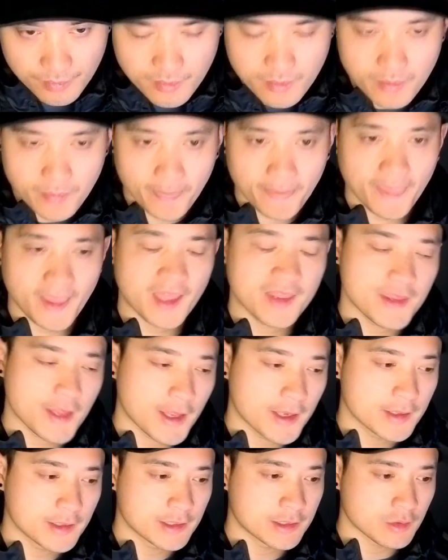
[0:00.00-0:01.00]
And
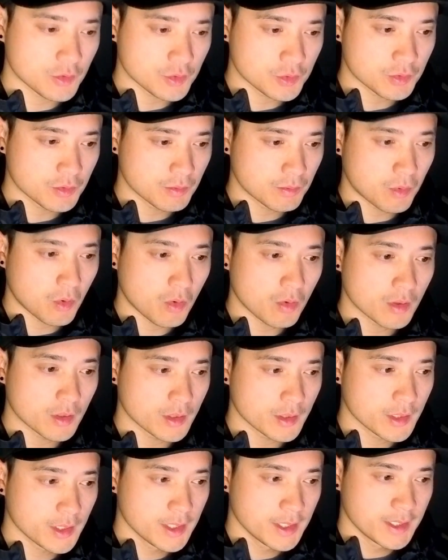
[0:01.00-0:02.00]
then it's also important,
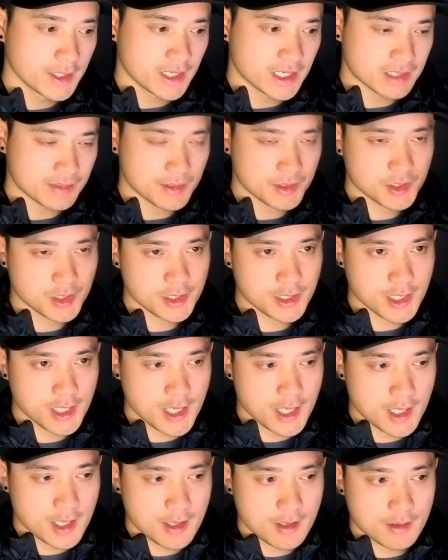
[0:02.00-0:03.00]
especially
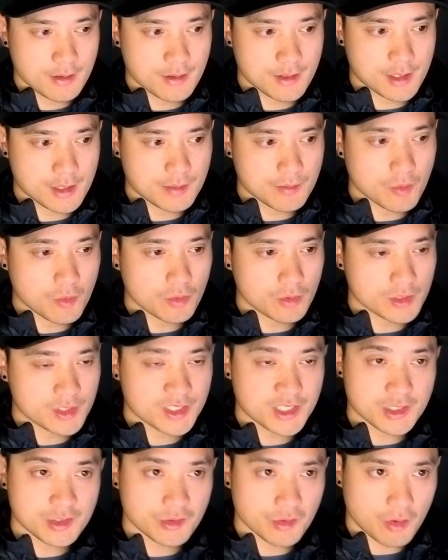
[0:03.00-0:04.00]
the more
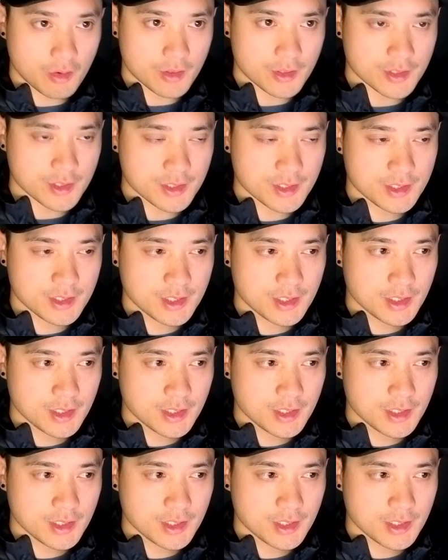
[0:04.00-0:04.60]
senior artists,